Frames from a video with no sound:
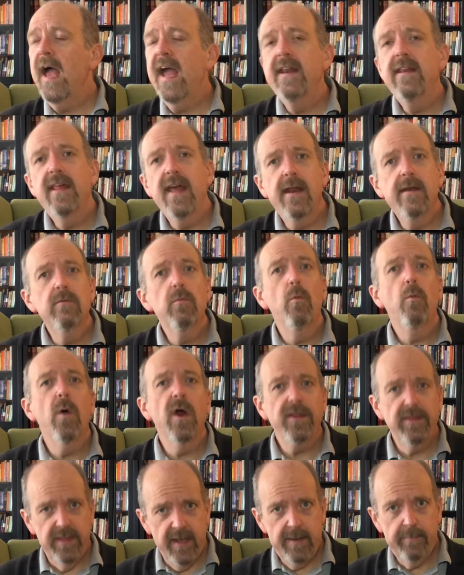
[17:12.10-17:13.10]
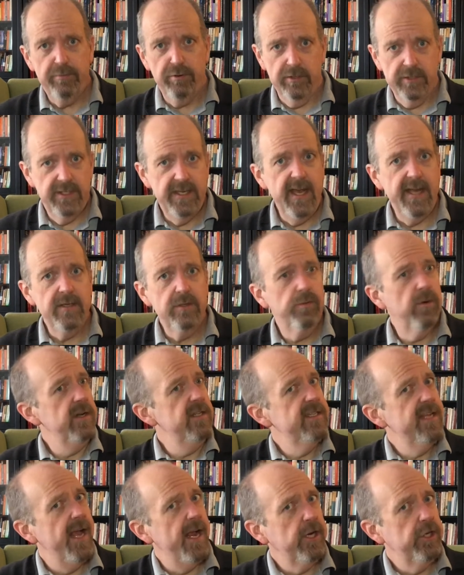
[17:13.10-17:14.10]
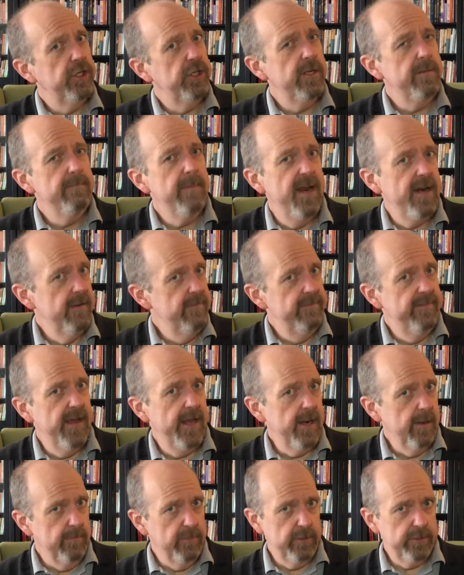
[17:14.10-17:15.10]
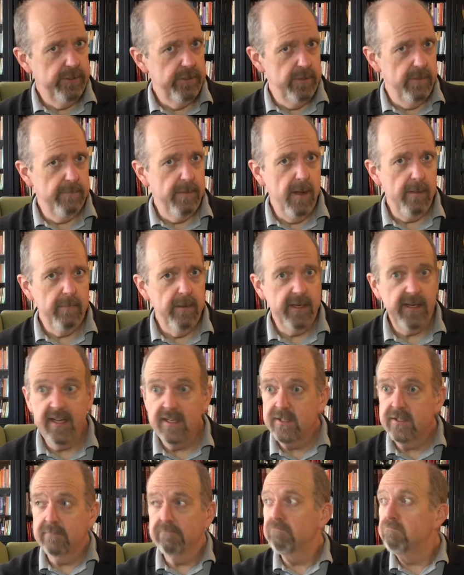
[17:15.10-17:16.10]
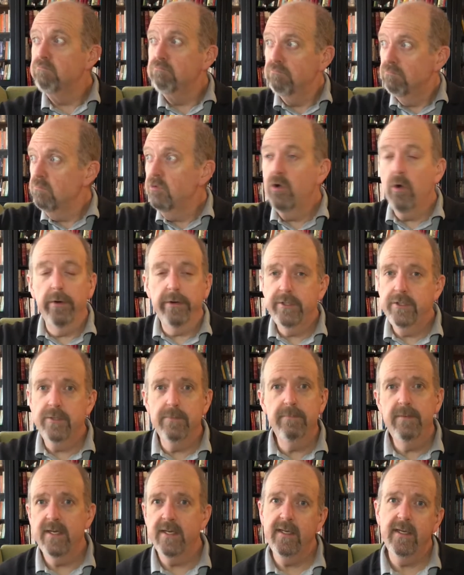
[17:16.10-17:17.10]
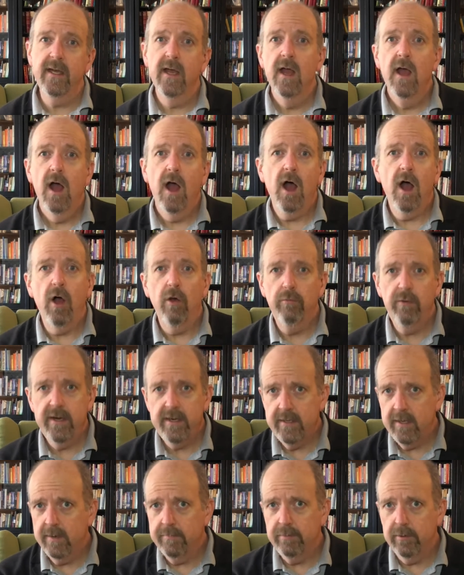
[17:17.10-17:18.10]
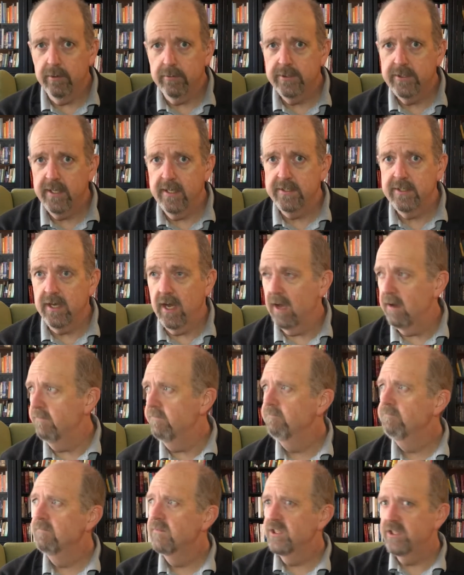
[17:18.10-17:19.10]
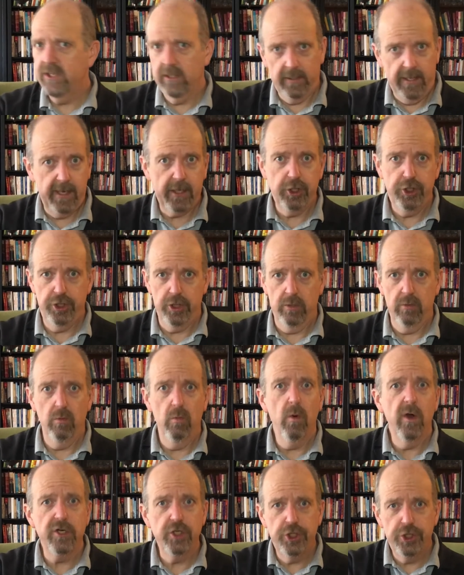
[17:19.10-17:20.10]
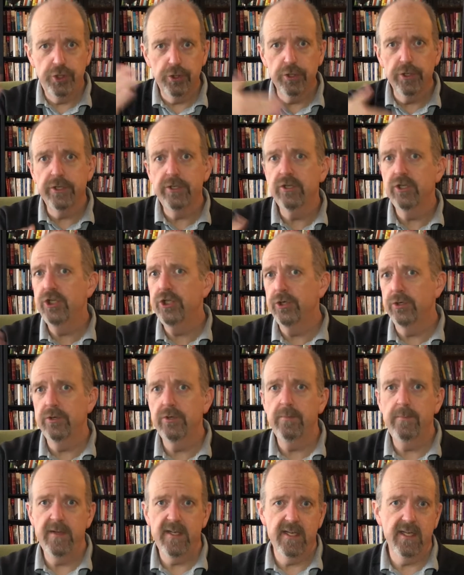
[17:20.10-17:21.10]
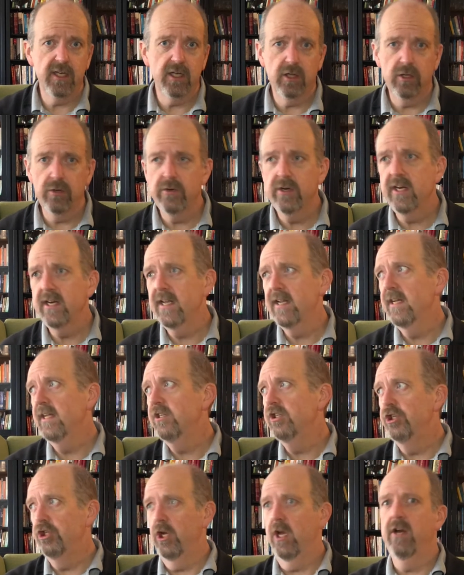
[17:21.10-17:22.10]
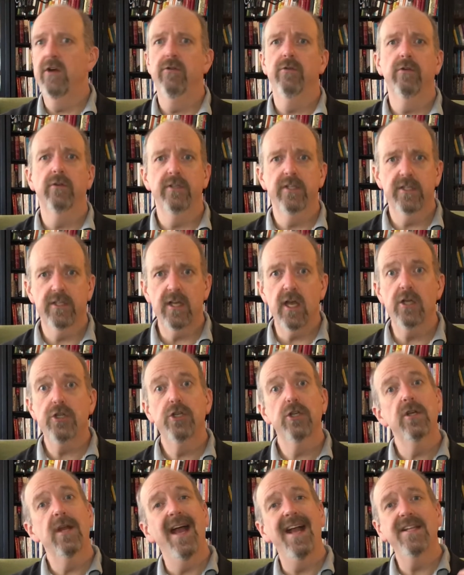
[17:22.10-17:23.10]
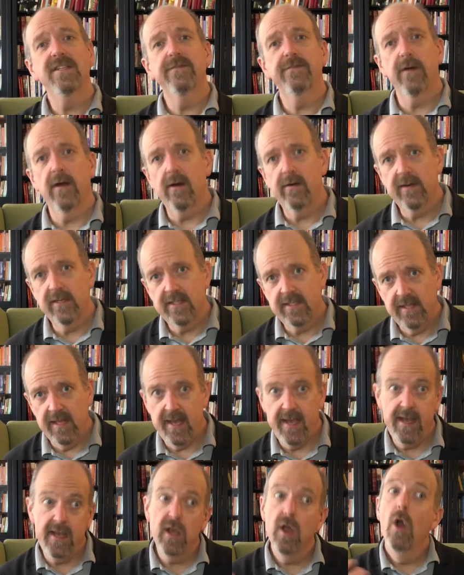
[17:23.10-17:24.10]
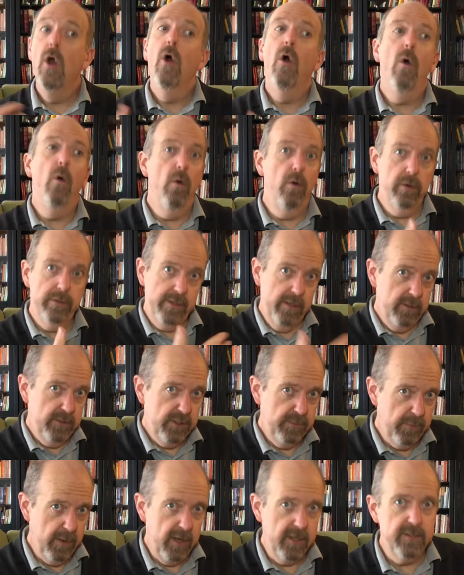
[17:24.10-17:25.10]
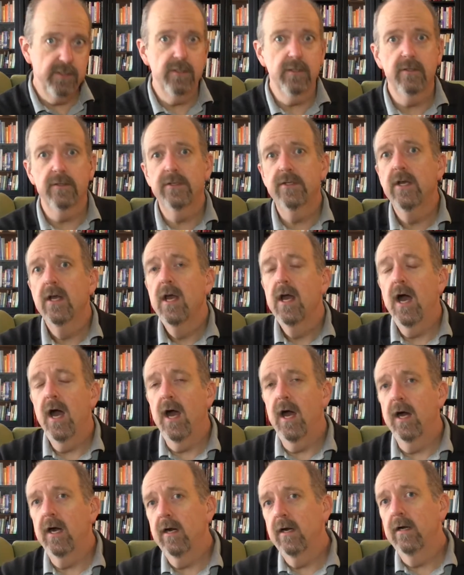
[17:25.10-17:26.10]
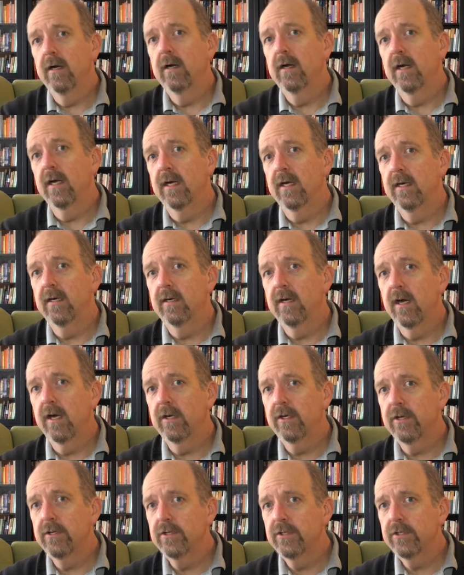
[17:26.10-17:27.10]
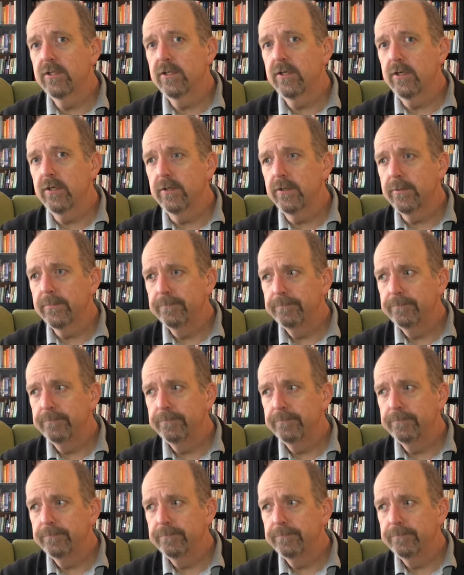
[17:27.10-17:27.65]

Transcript: then what they present, what is actually made available to the public, is going to be already a process of selection. What should and shouldn't be included in a general discussion as far as they or their sponsors are concerned.